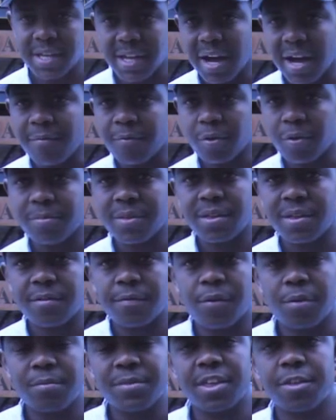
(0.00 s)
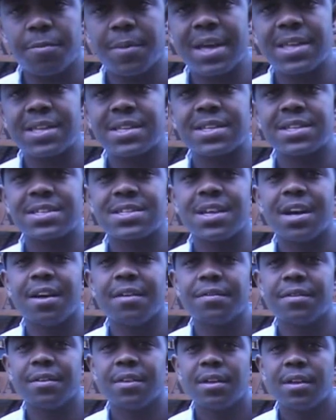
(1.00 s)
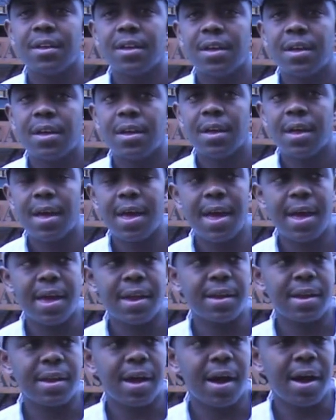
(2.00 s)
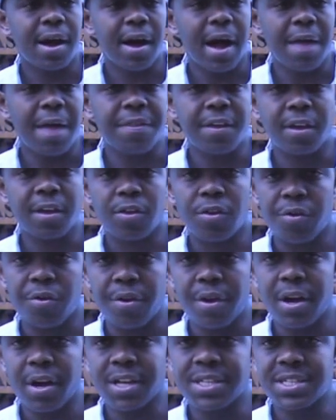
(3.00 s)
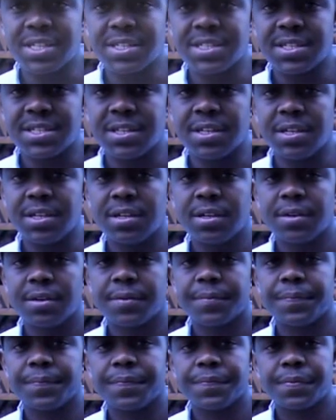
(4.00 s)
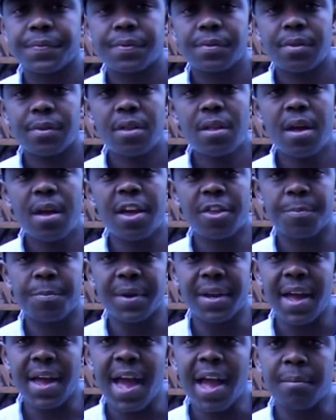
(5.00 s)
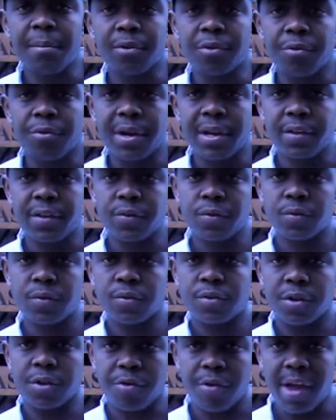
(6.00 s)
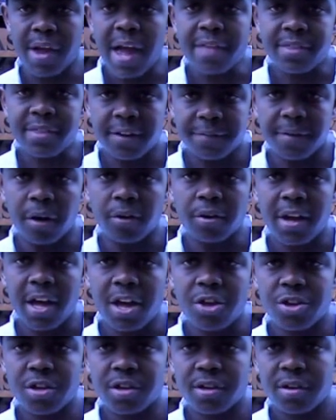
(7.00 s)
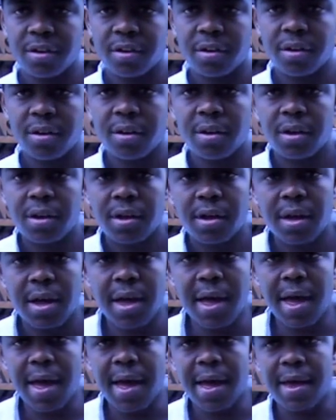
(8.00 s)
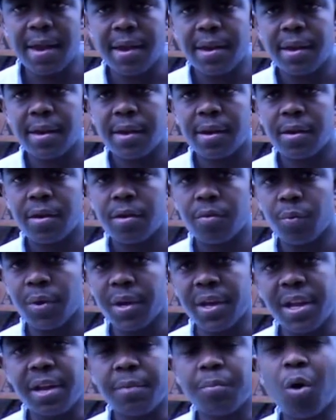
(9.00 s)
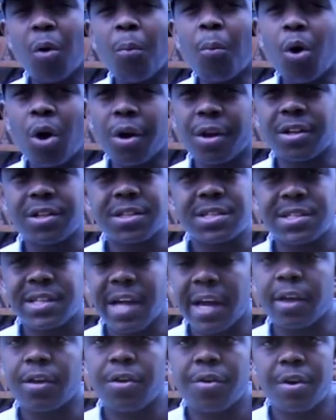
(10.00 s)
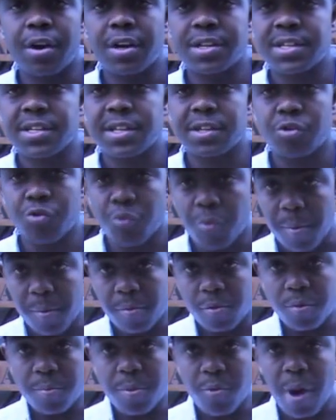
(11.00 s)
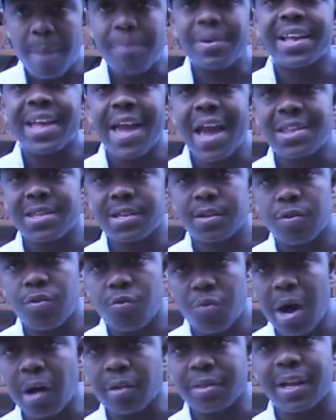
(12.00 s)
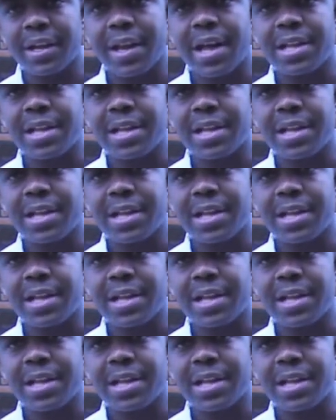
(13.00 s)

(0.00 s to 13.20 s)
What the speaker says: they come from these spaces itself. And I think Curiosity has been able really to create that foundation, and we need more models like Curiosity to be replicated throughout the